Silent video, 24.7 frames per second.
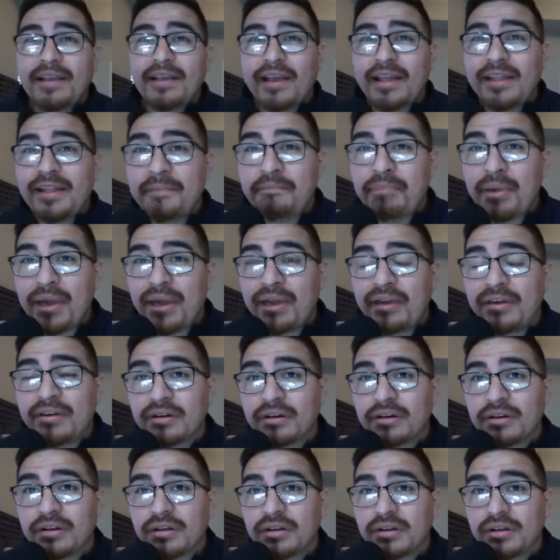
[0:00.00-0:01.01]
And then
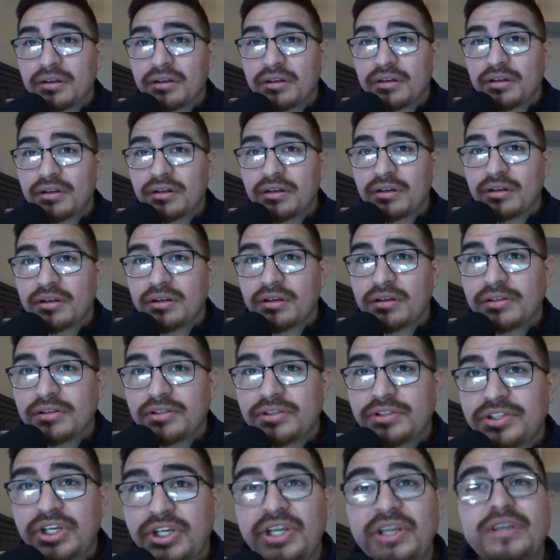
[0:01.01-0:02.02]
Baker.
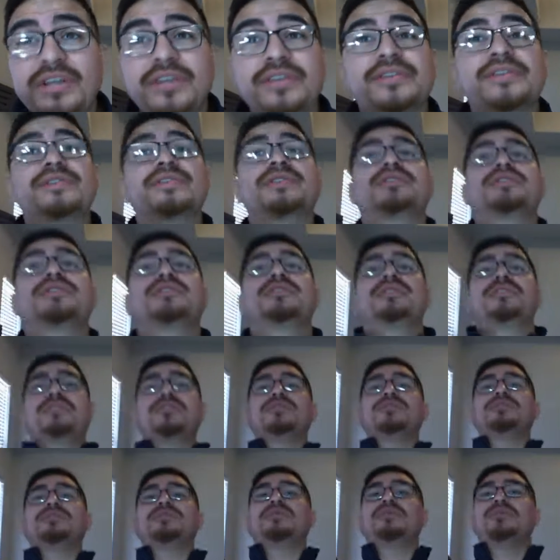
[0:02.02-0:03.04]
Jeez
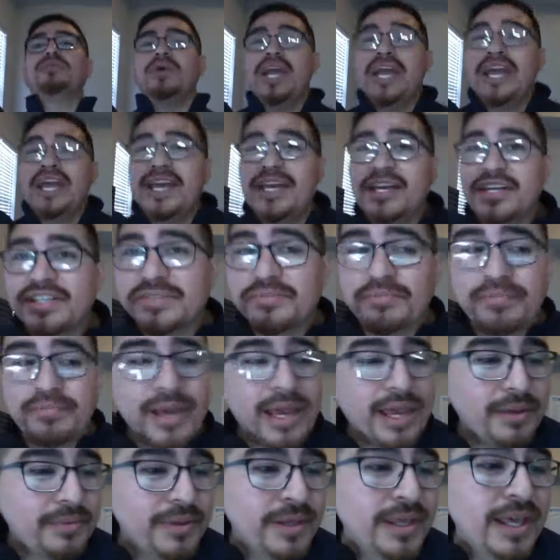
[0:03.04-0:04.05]
Louise,
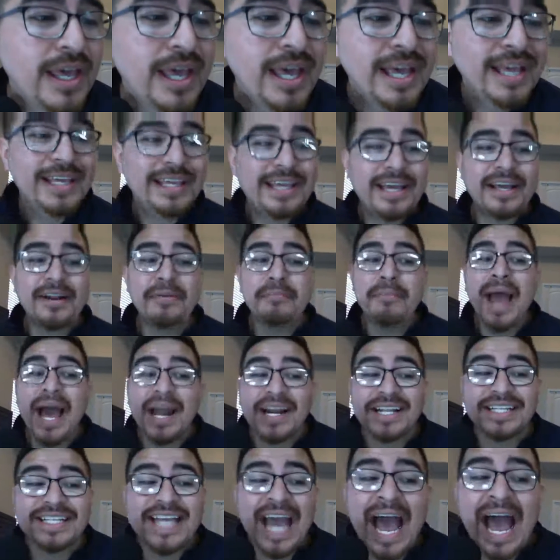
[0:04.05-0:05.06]
baby. Get him
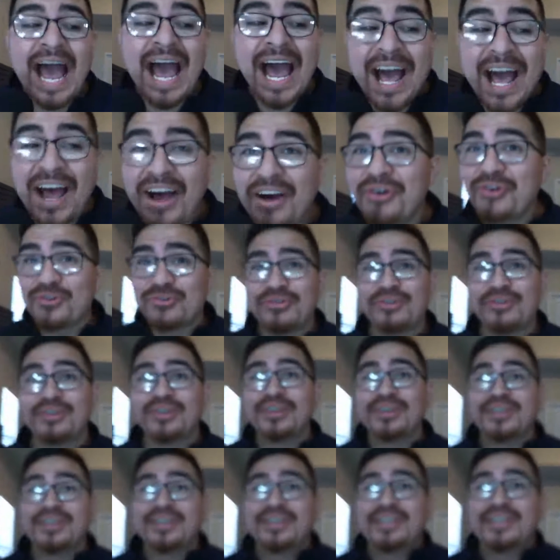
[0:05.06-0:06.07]
out of town.
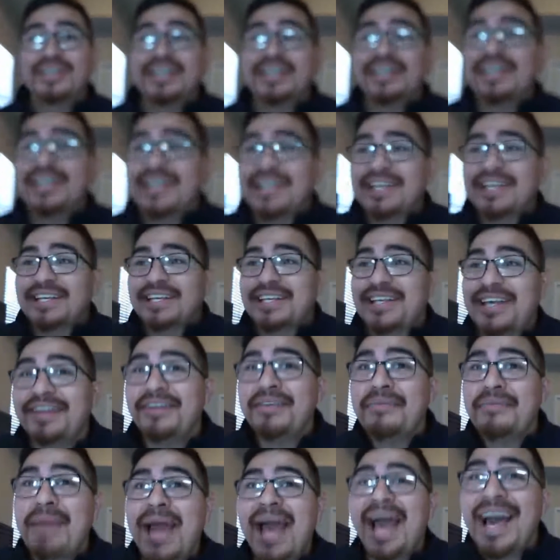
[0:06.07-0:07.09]
Get
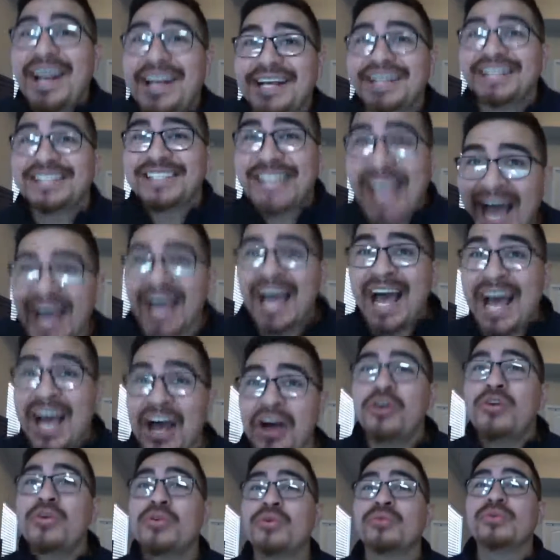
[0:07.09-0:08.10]
him out of
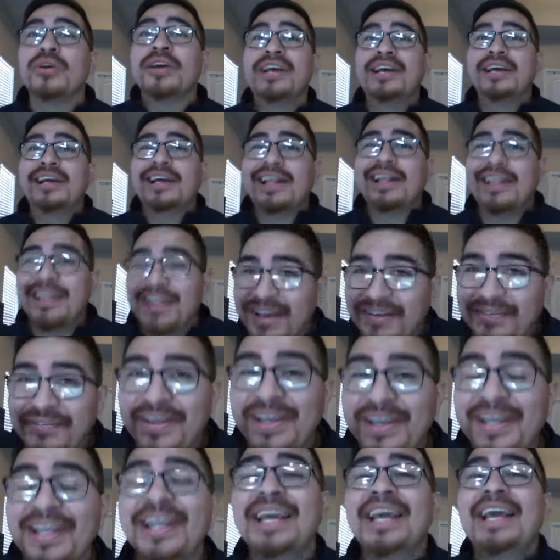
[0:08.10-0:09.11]
town.
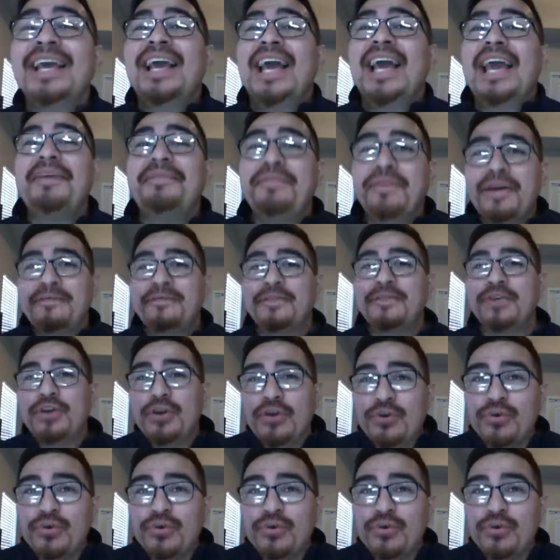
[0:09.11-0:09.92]
Cleveland, if